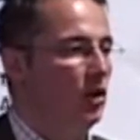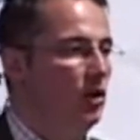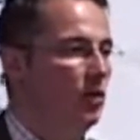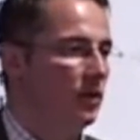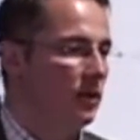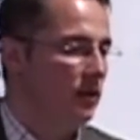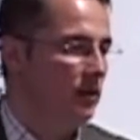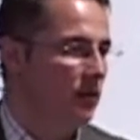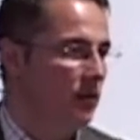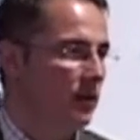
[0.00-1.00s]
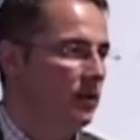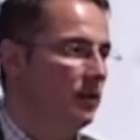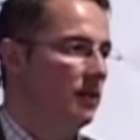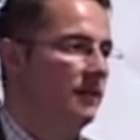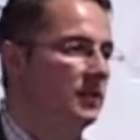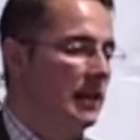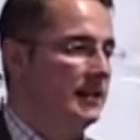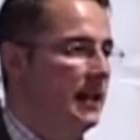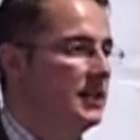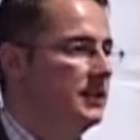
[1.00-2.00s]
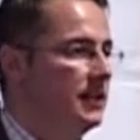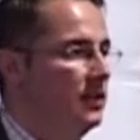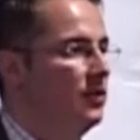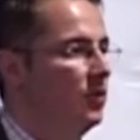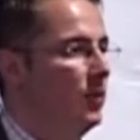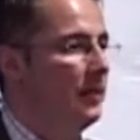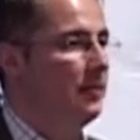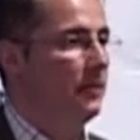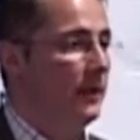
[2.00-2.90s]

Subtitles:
your visualizations into the web